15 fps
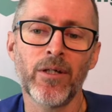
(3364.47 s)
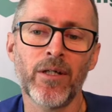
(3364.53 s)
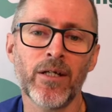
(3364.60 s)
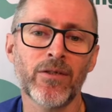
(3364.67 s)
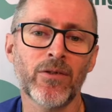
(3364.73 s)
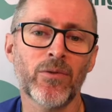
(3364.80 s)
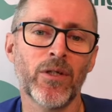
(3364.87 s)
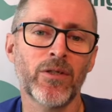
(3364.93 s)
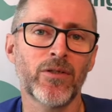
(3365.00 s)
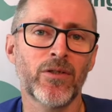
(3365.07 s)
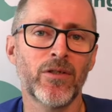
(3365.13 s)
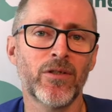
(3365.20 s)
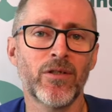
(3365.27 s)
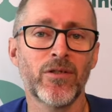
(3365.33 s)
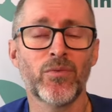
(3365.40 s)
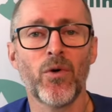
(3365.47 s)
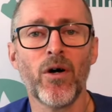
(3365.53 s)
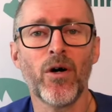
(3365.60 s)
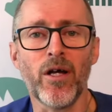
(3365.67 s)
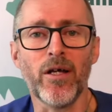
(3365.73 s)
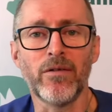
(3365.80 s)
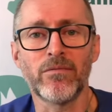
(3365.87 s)
question is
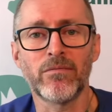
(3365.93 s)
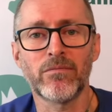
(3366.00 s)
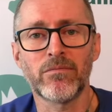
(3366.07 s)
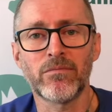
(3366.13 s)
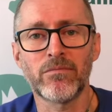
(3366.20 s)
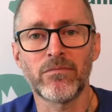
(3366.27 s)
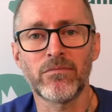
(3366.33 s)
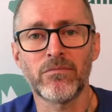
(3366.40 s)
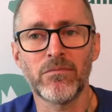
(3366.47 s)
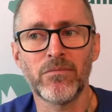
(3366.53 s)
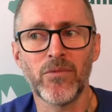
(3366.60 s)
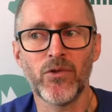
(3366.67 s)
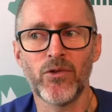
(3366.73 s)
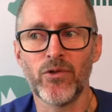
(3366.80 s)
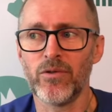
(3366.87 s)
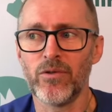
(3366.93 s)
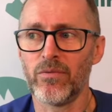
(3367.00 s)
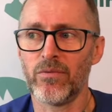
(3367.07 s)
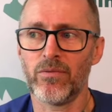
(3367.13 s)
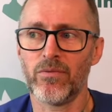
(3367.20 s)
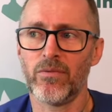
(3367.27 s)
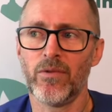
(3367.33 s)
why?
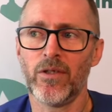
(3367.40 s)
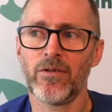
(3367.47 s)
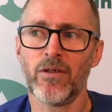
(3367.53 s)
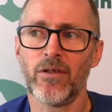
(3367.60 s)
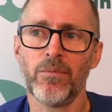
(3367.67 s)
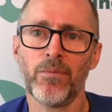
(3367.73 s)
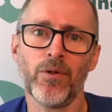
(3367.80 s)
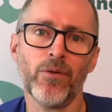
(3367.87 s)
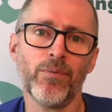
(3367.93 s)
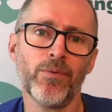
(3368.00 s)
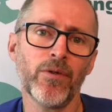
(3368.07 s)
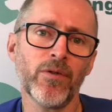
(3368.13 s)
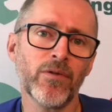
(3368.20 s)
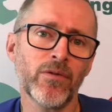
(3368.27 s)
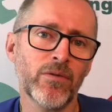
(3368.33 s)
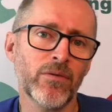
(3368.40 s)
Is there a purpose?